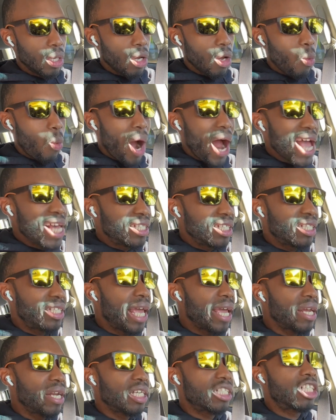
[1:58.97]
Why is it
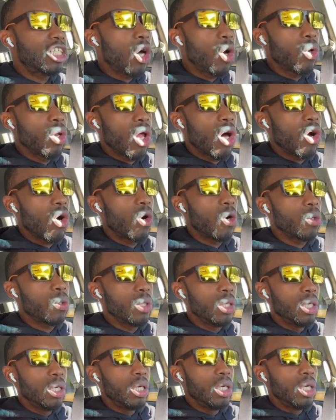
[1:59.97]
taking us so
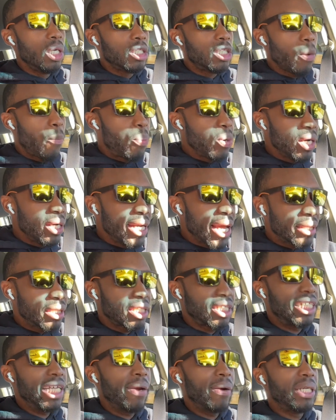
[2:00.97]
long to put
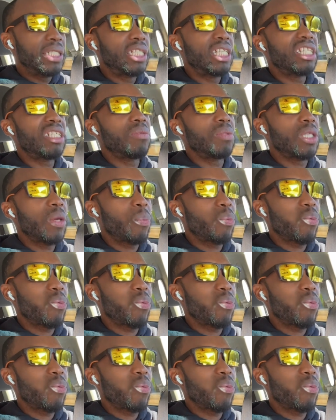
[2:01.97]
necessary systems and